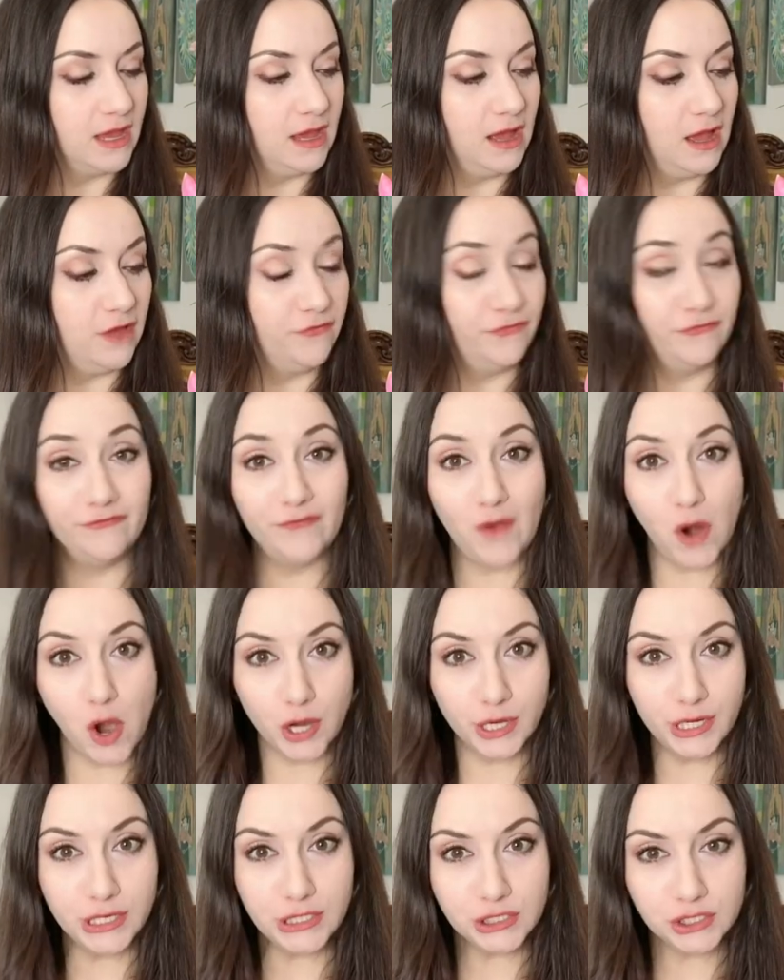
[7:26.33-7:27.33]

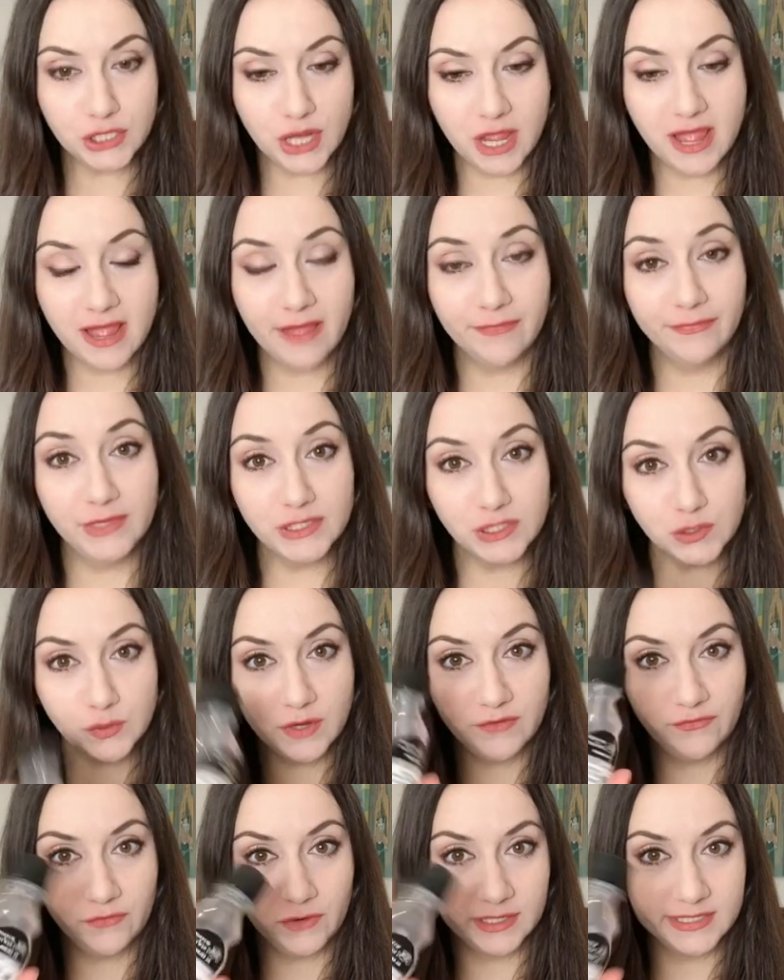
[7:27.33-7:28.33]
varnish, this
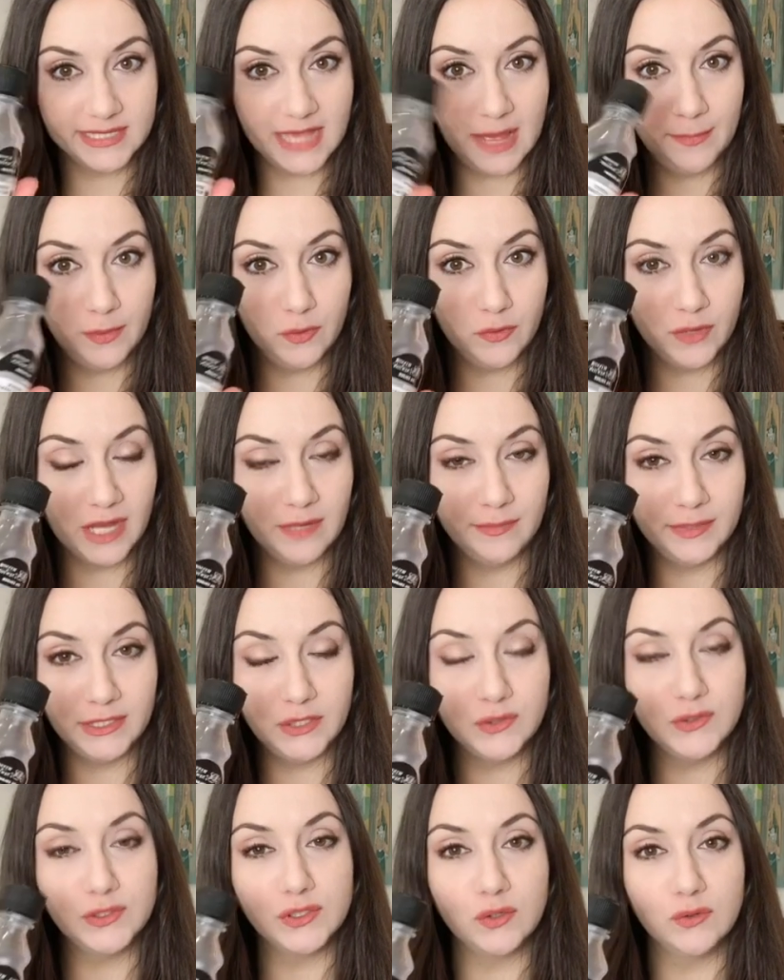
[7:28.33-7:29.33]
one, for example, can be
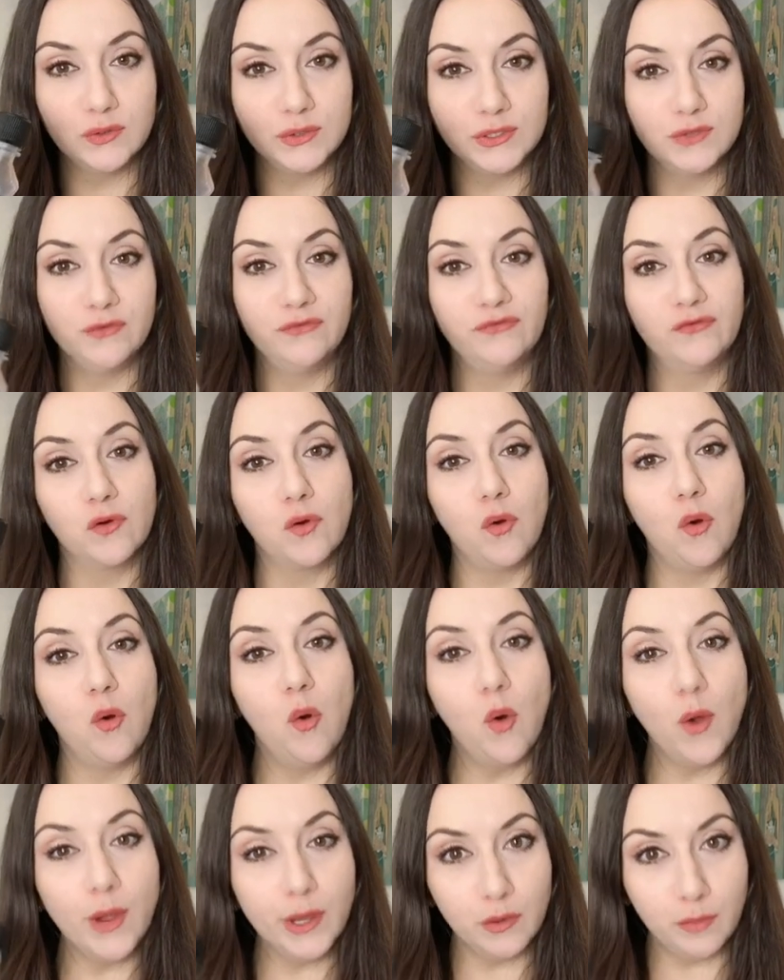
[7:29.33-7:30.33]
used also for
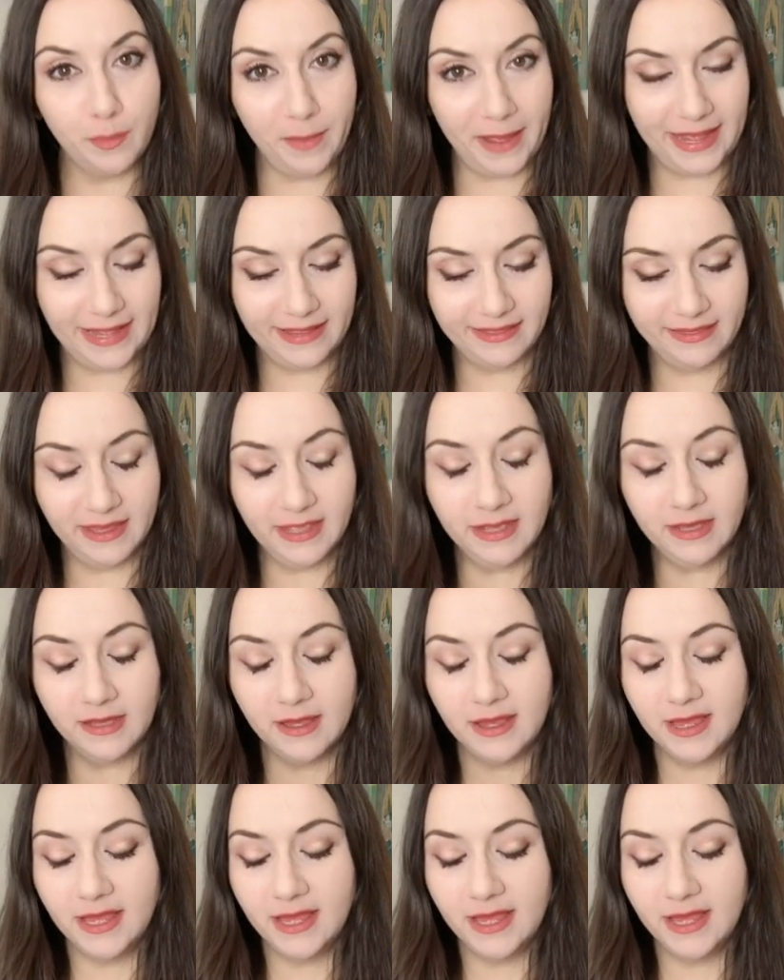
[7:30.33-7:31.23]
oil painting.